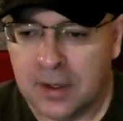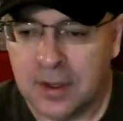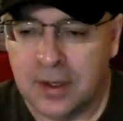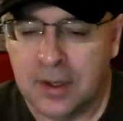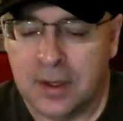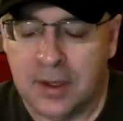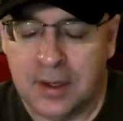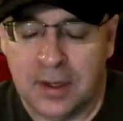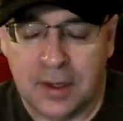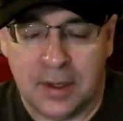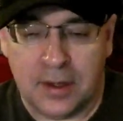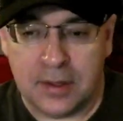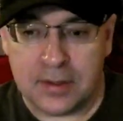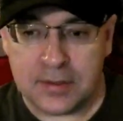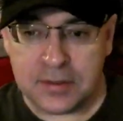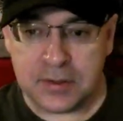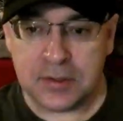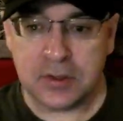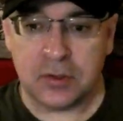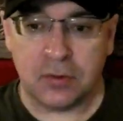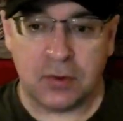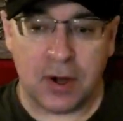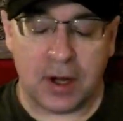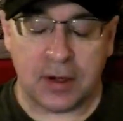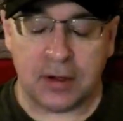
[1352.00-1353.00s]
This is correct.
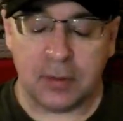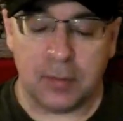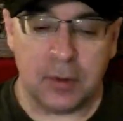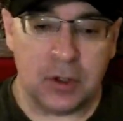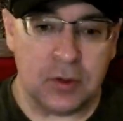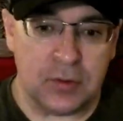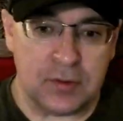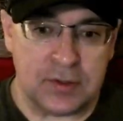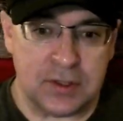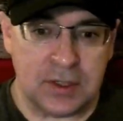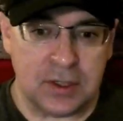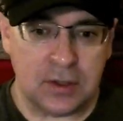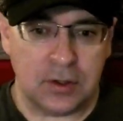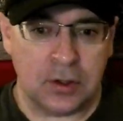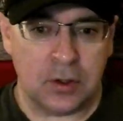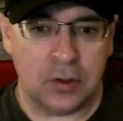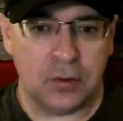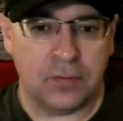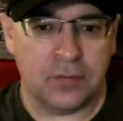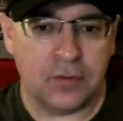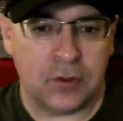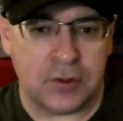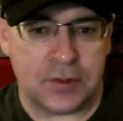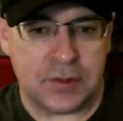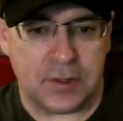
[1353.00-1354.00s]
I mean, you see it in the
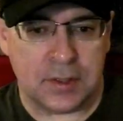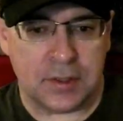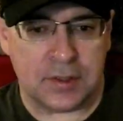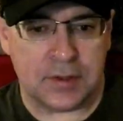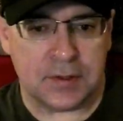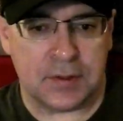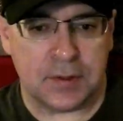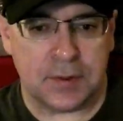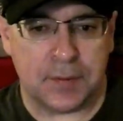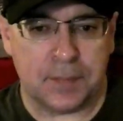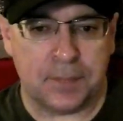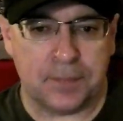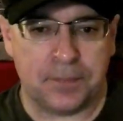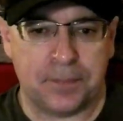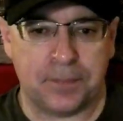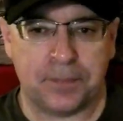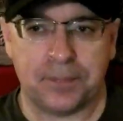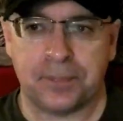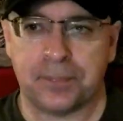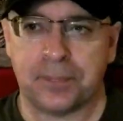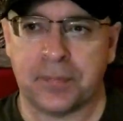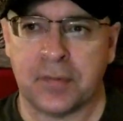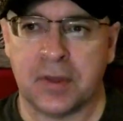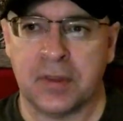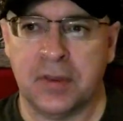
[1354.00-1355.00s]
universities.
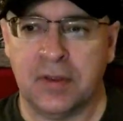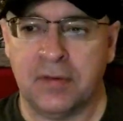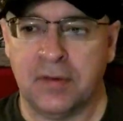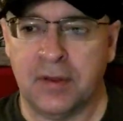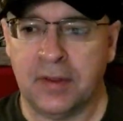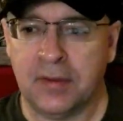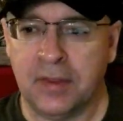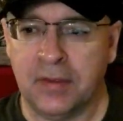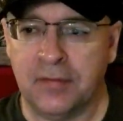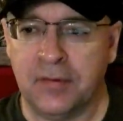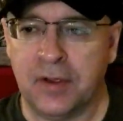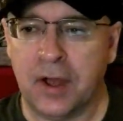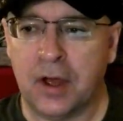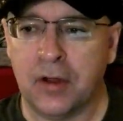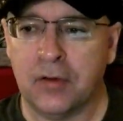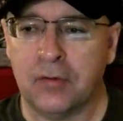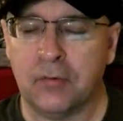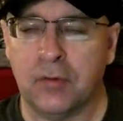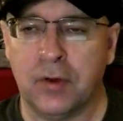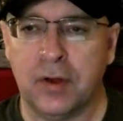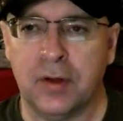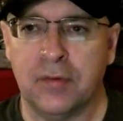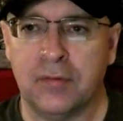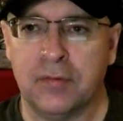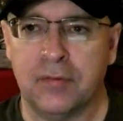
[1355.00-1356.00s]
They've gotten rid of
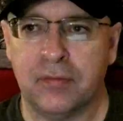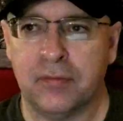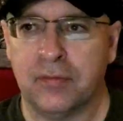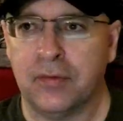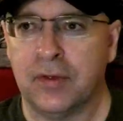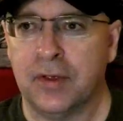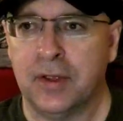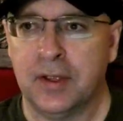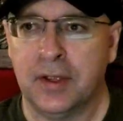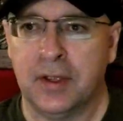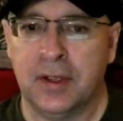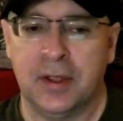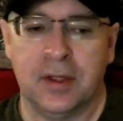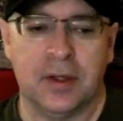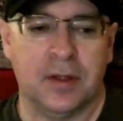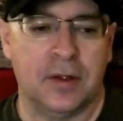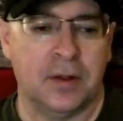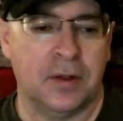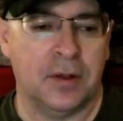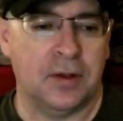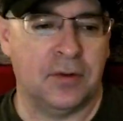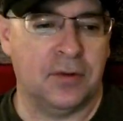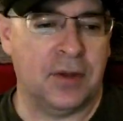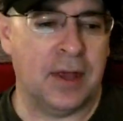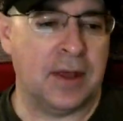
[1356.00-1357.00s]

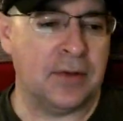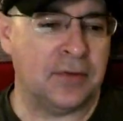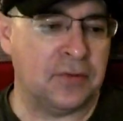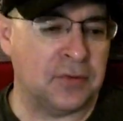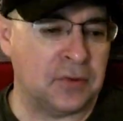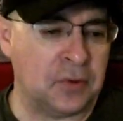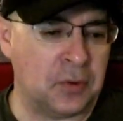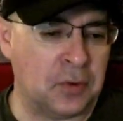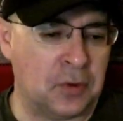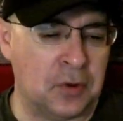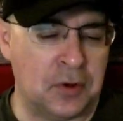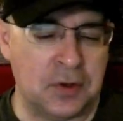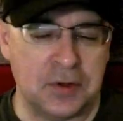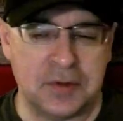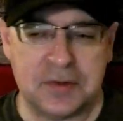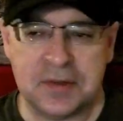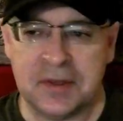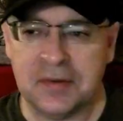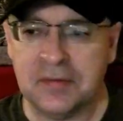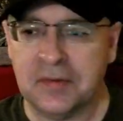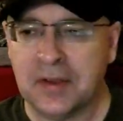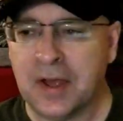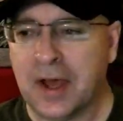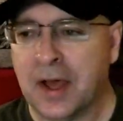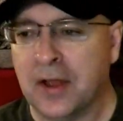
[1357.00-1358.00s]
test scores, they've
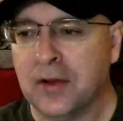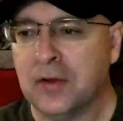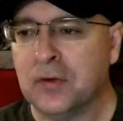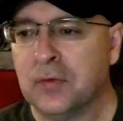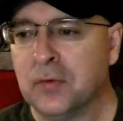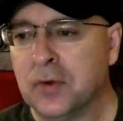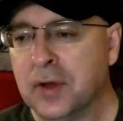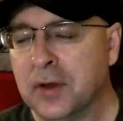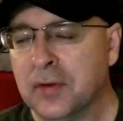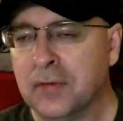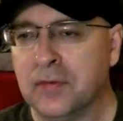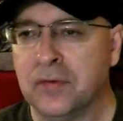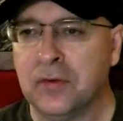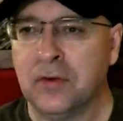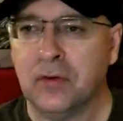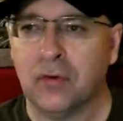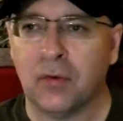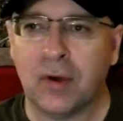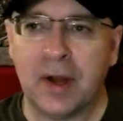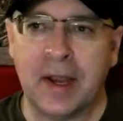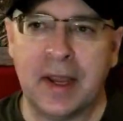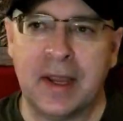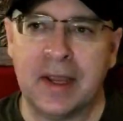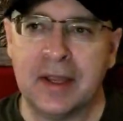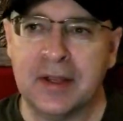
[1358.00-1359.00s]
gotten rid of
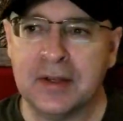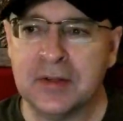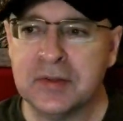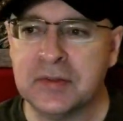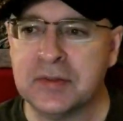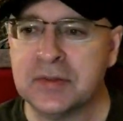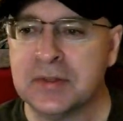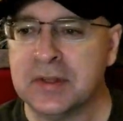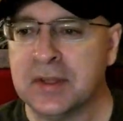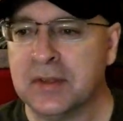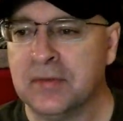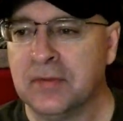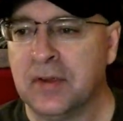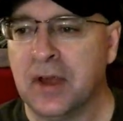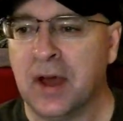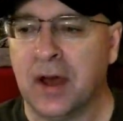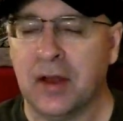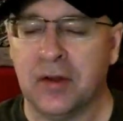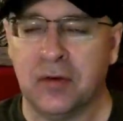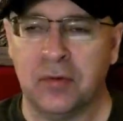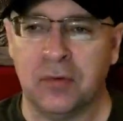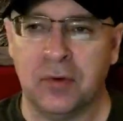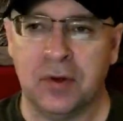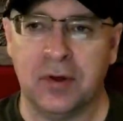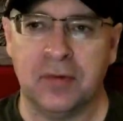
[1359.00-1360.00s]
grades, they've gotten rid
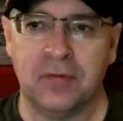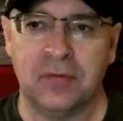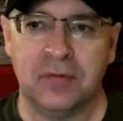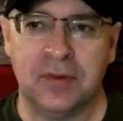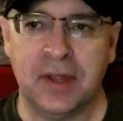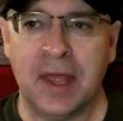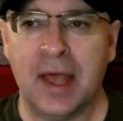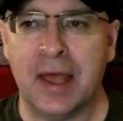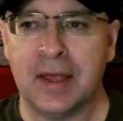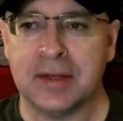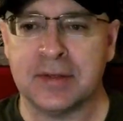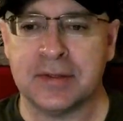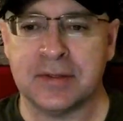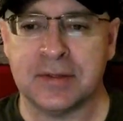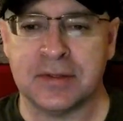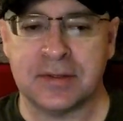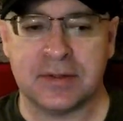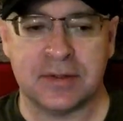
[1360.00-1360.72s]
of tests.